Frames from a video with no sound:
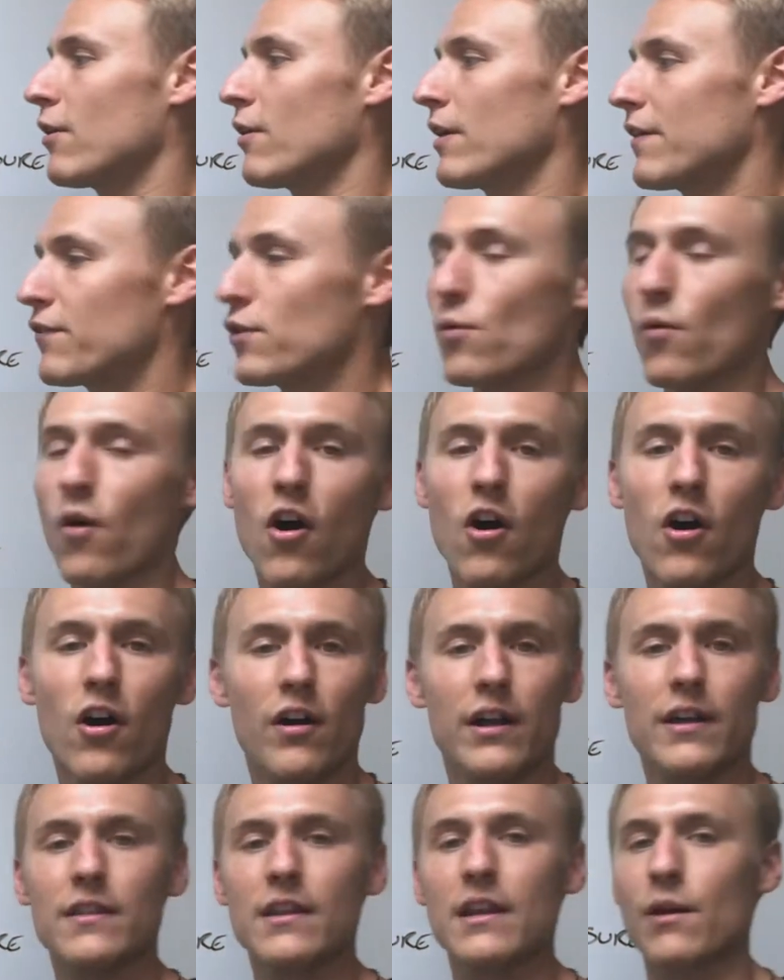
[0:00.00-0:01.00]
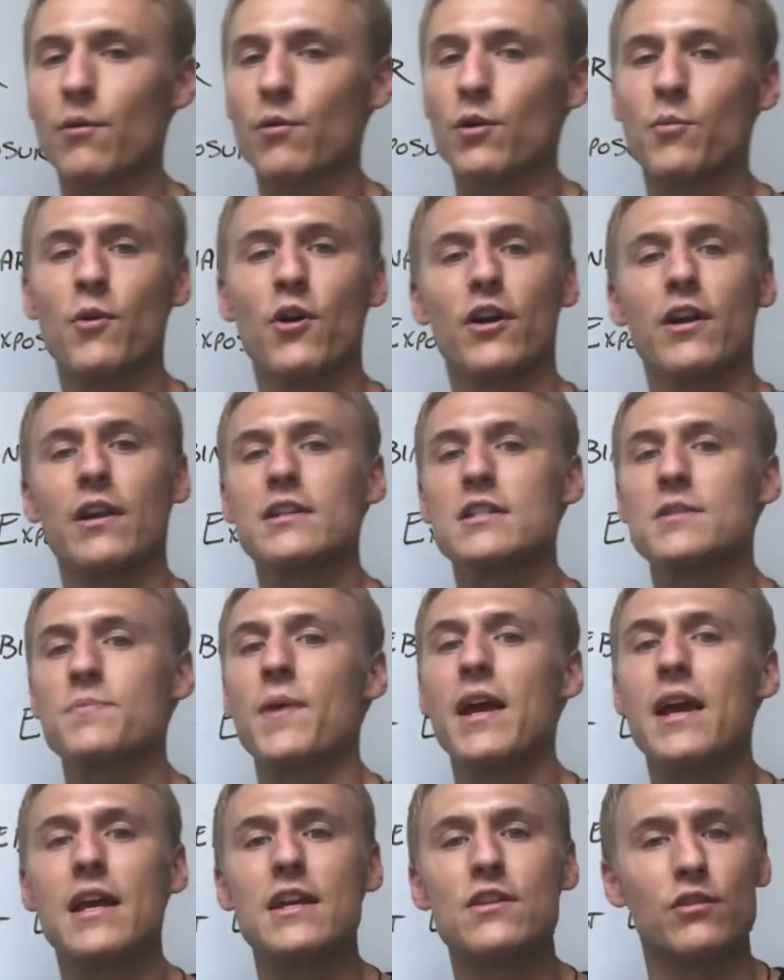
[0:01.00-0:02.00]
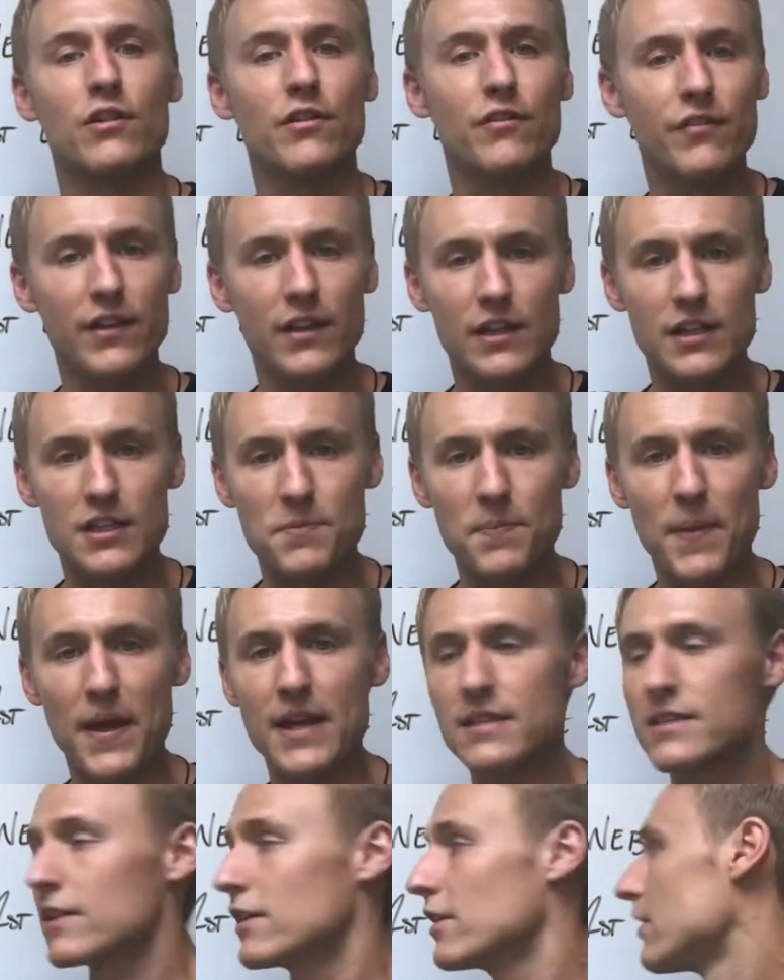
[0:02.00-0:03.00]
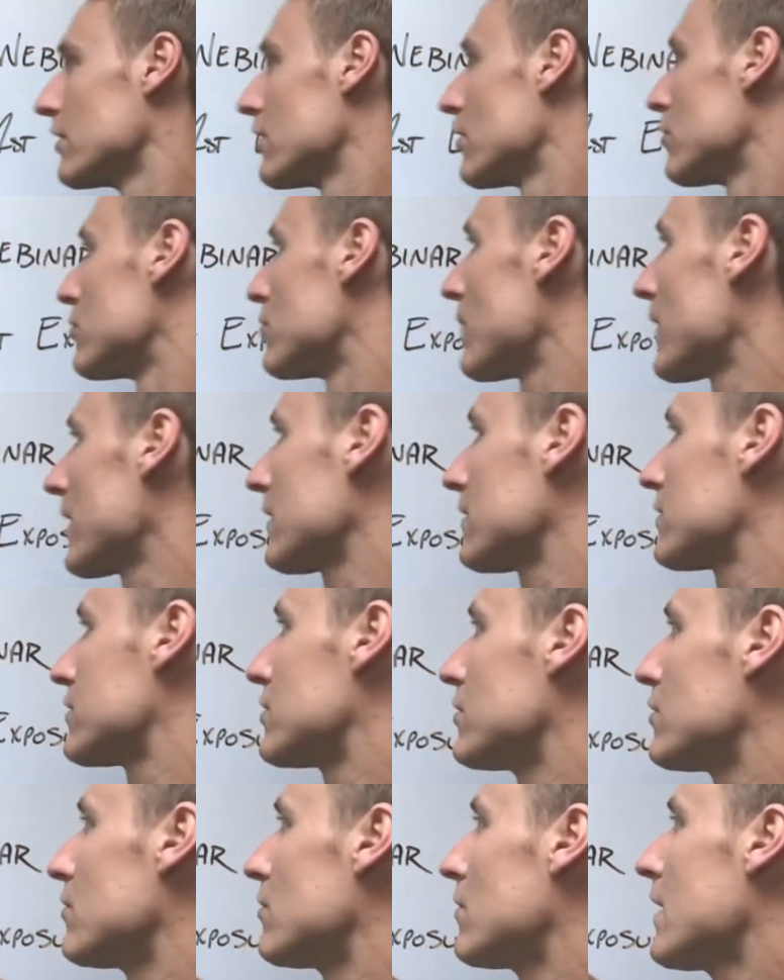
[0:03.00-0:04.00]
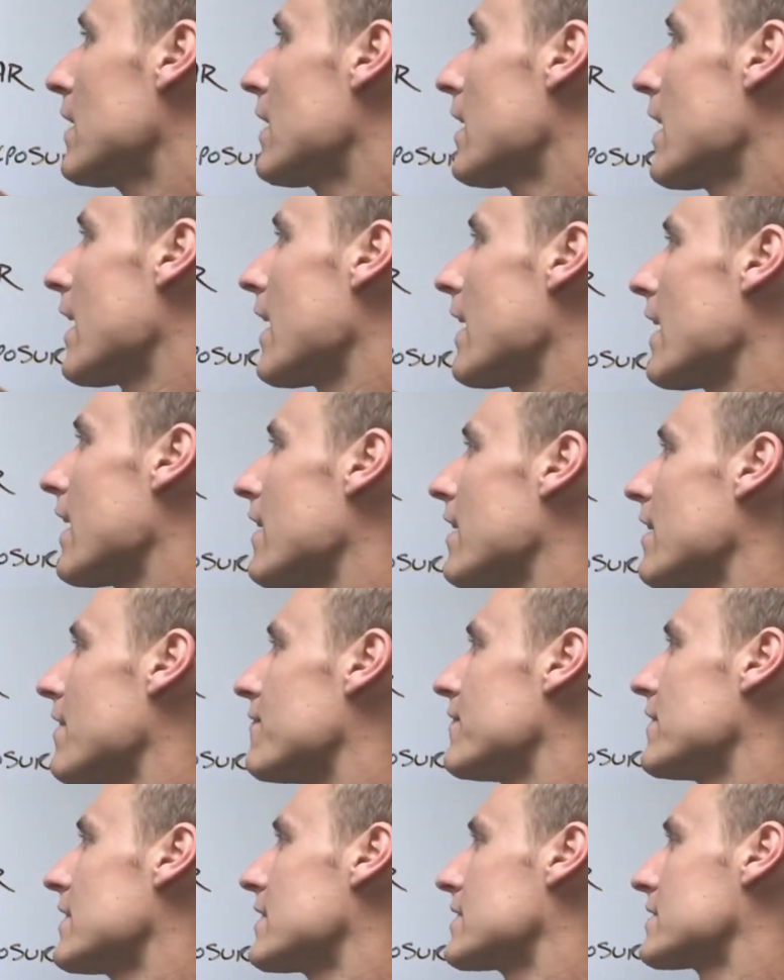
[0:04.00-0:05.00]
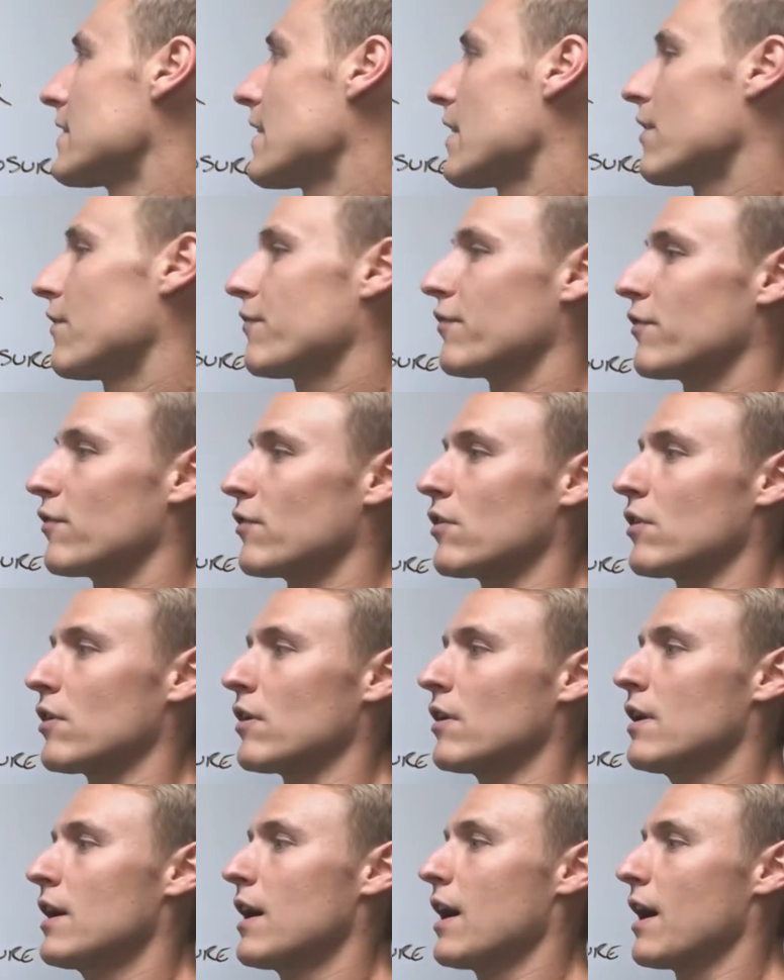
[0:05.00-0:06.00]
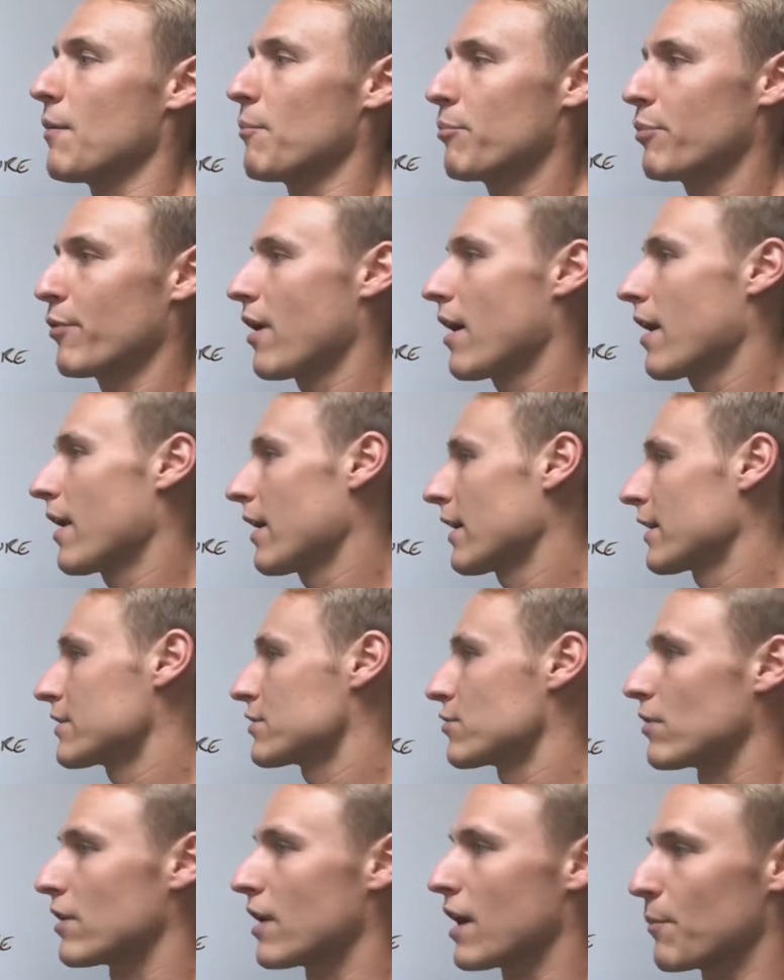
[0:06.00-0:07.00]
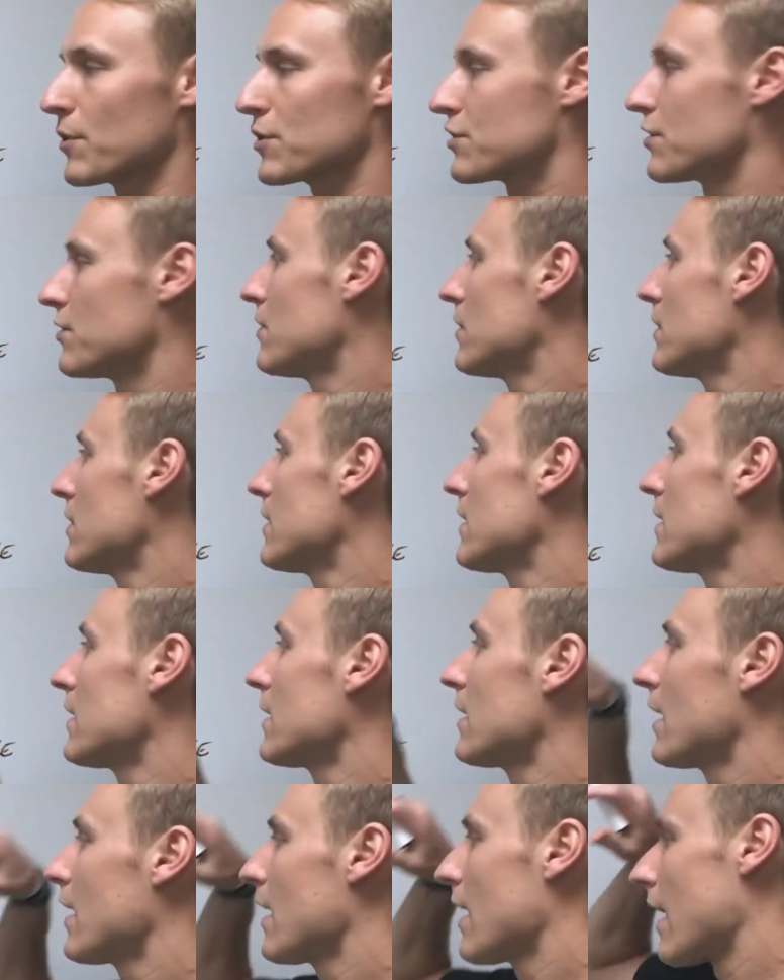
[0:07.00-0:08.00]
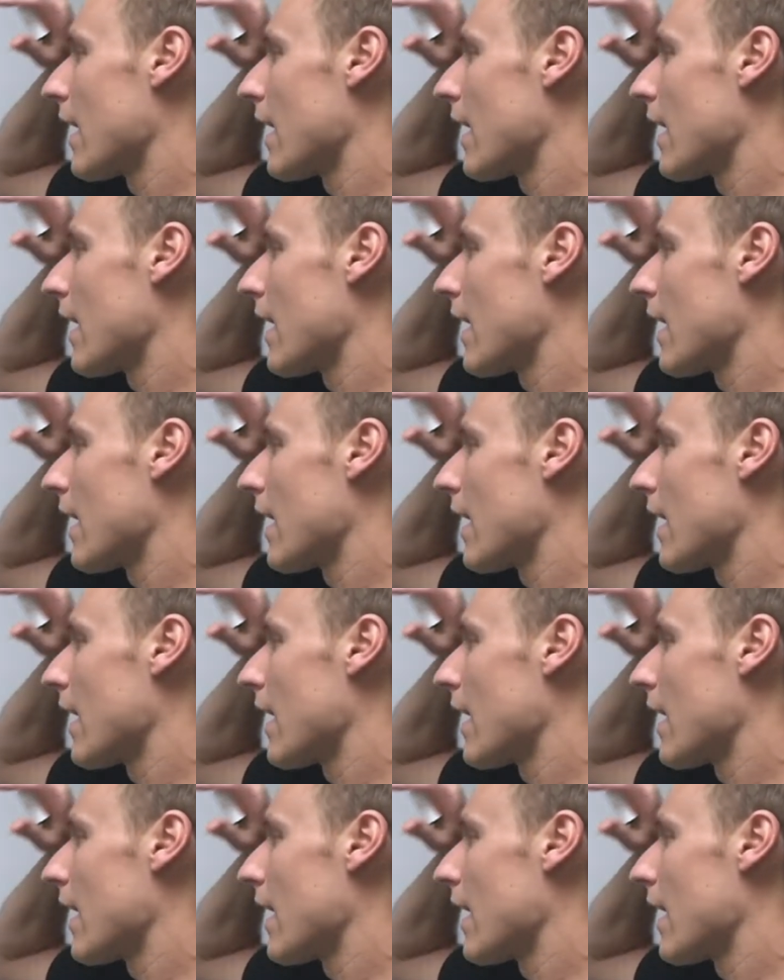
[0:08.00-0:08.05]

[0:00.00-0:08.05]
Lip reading: If you are in the network marketing space or affiliate space, it could go directly to a VSL for a product or an opportunity.